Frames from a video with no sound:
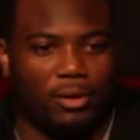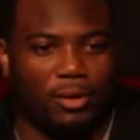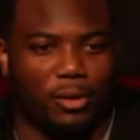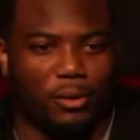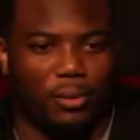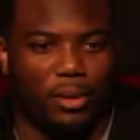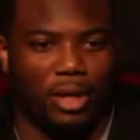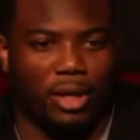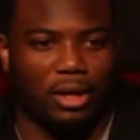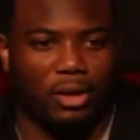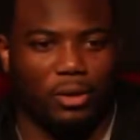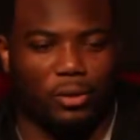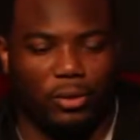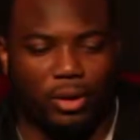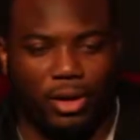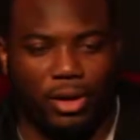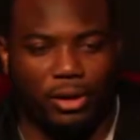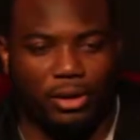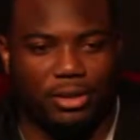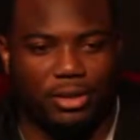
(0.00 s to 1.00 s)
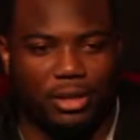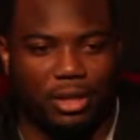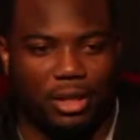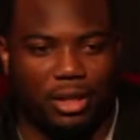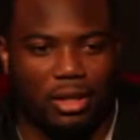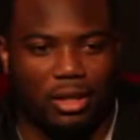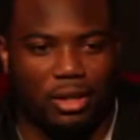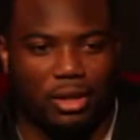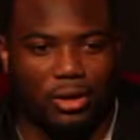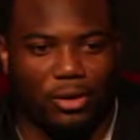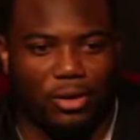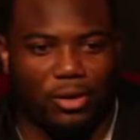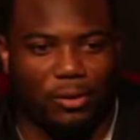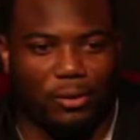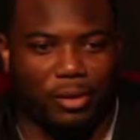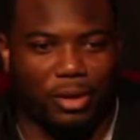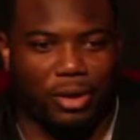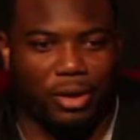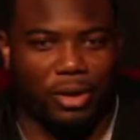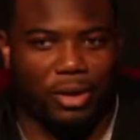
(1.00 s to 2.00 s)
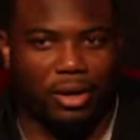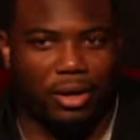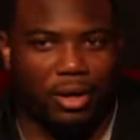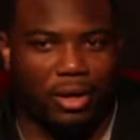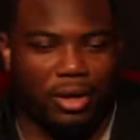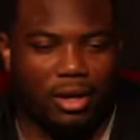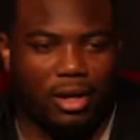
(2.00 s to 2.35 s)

Being 3 years in your career